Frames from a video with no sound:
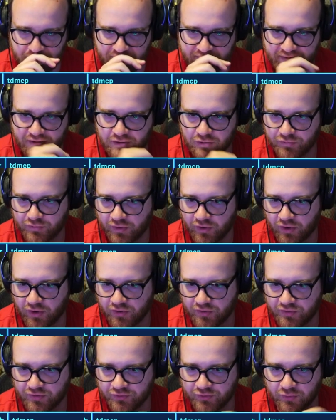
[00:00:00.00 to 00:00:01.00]
Killed
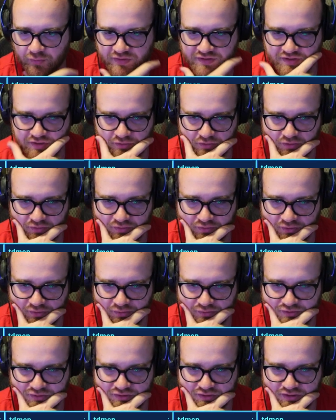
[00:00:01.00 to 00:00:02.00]
their what's it called though,
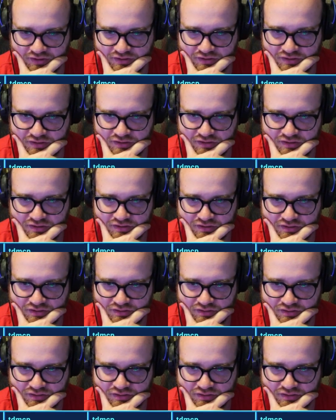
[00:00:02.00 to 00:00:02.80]
which is nice.